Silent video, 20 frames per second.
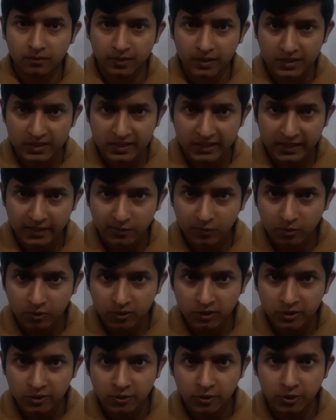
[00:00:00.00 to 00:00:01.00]
Firstly, I want to
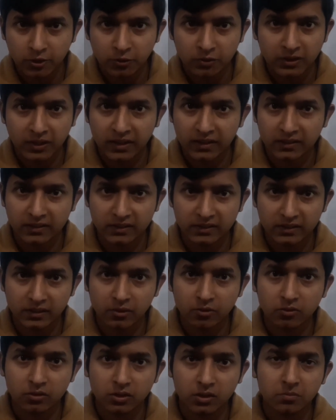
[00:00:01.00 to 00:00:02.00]
ensure you that this
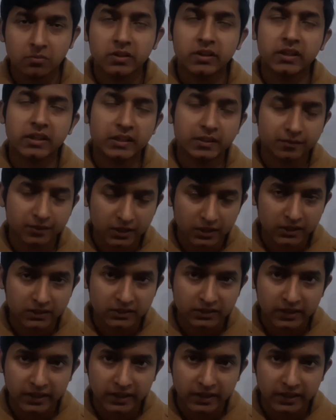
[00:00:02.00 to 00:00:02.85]
algorithm really works